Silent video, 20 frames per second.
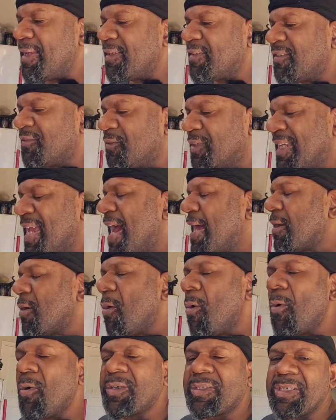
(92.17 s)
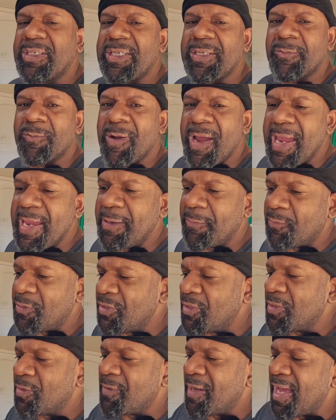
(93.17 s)
It's kind of hard to get right
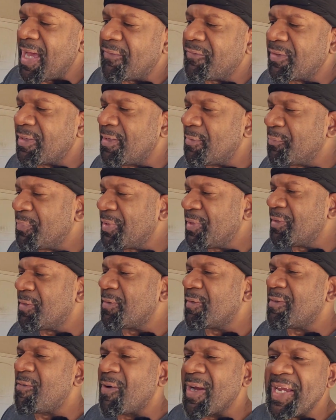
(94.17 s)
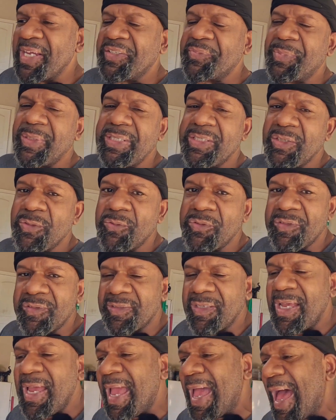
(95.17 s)
when you don't have a computer or HP
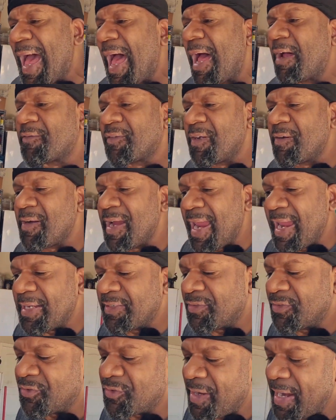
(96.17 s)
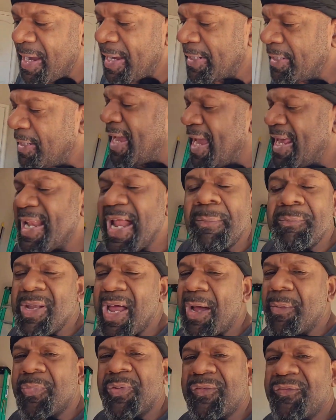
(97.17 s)
tuners out there at the track, and I'm
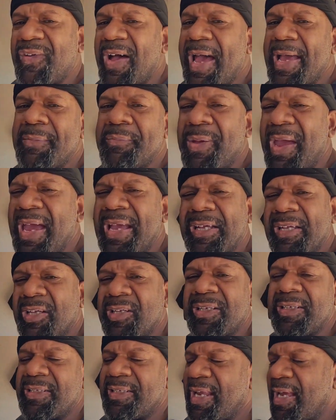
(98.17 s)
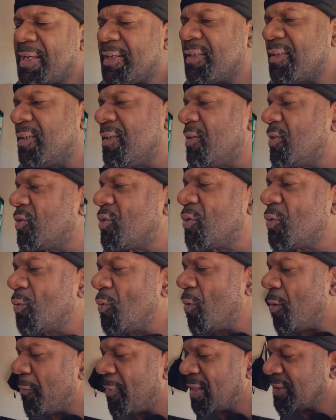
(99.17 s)
not providing back good data
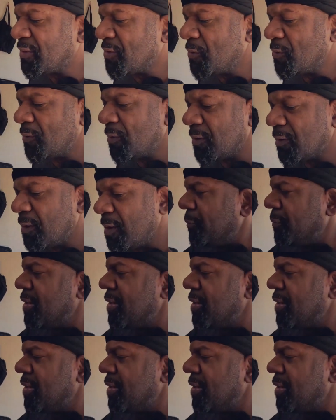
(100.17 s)
to my tuner.